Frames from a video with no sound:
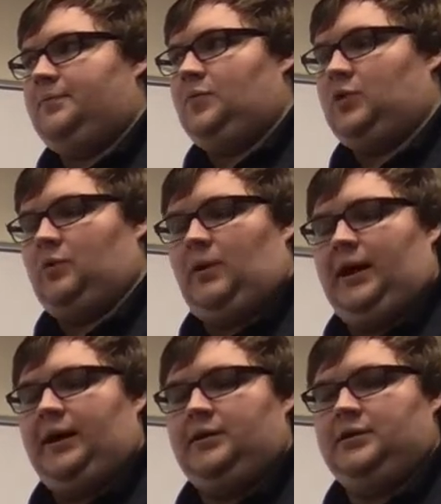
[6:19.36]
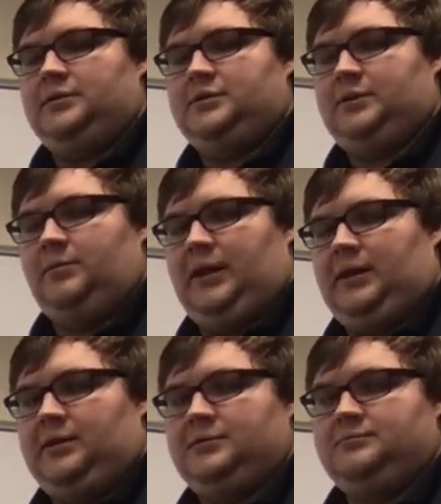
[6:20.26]
required to
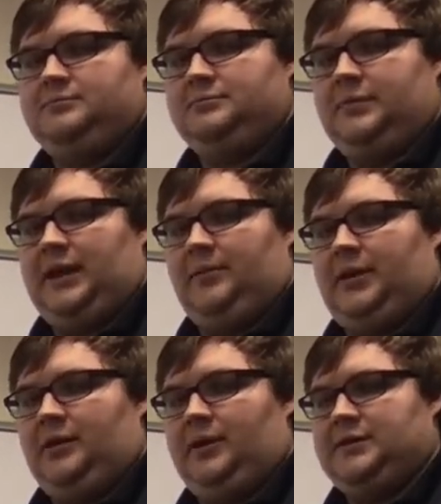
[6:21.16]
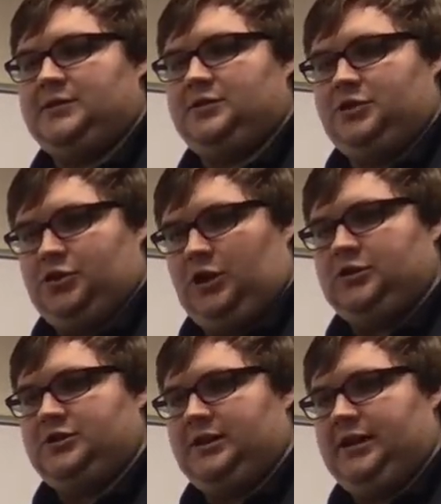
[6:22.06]
make that amino acid to
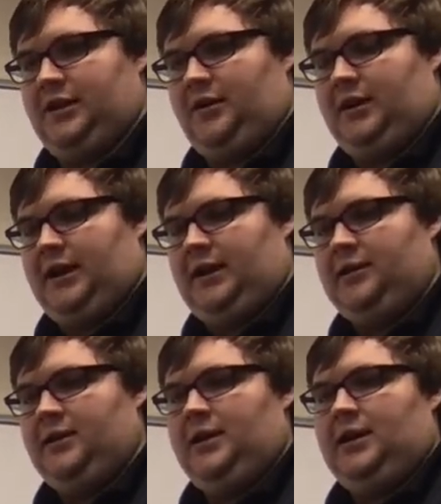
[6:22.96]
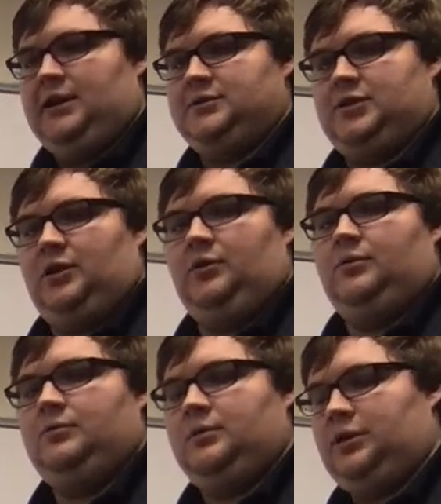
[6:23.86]
charge the tRNA. And
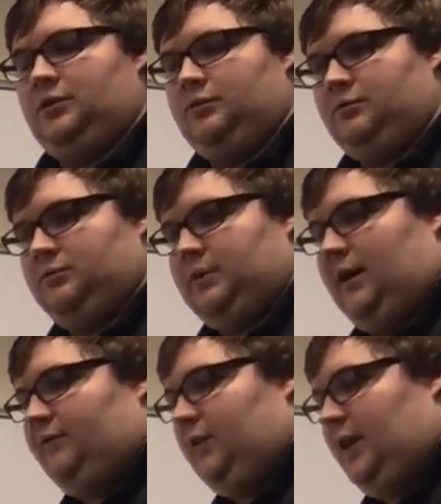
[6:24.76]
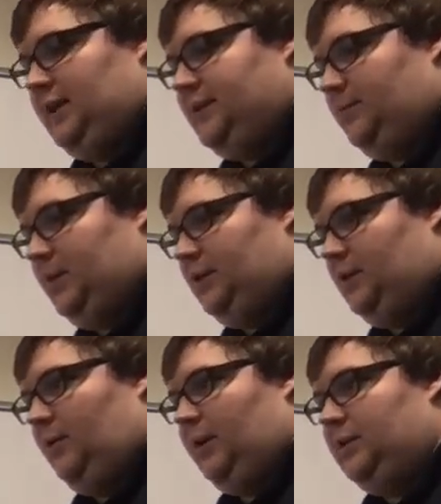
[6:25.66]
so you have the ATP
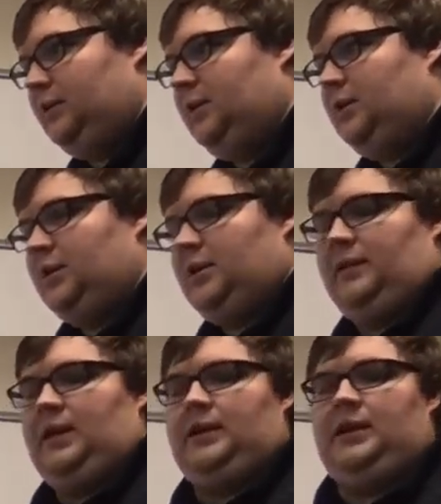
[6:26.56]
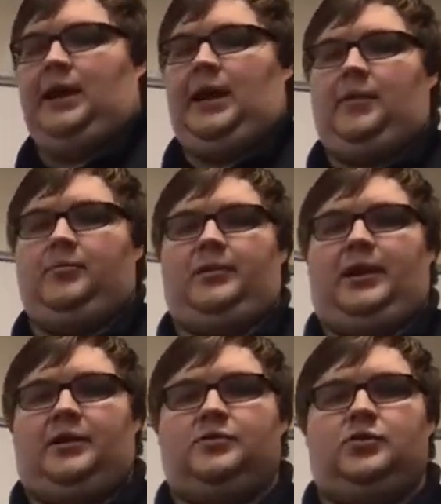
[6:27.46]
go in, and then an AMP
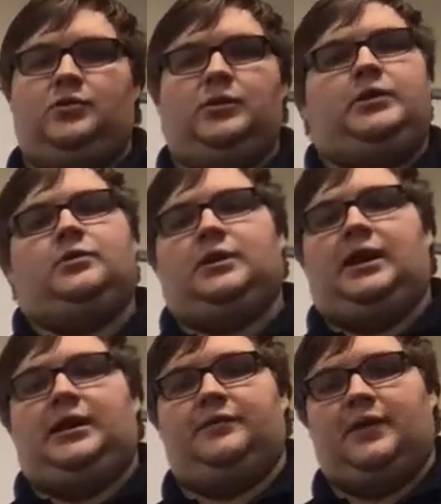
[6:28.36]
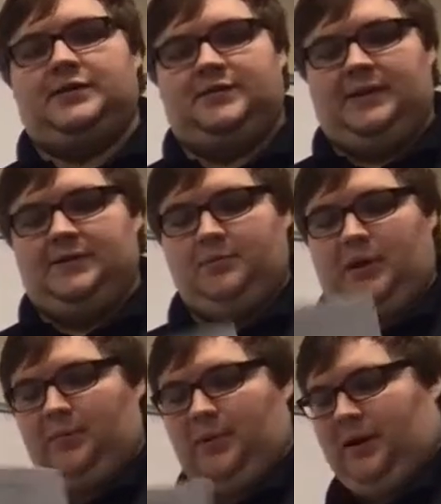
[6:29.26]
and 2 inorganic phosphates
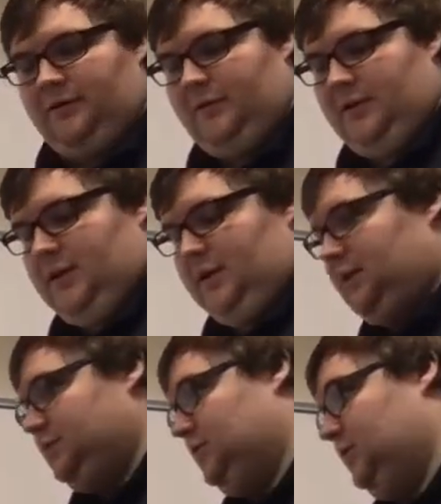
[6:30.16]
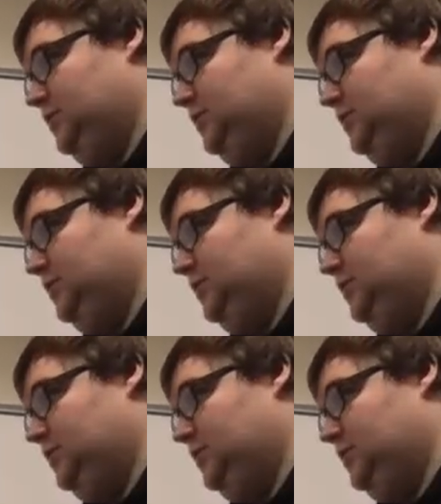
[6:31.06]
pop off. So you